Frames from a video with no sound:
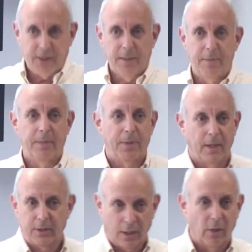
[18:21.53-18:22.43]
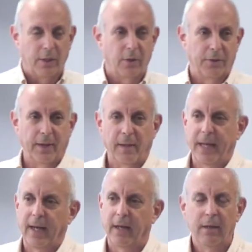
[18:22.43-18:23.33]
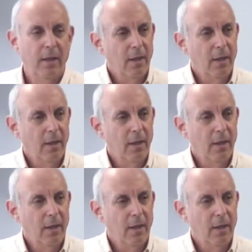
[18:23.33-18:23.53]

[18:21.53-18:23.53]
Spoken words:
TPP. That's the only good thing about it.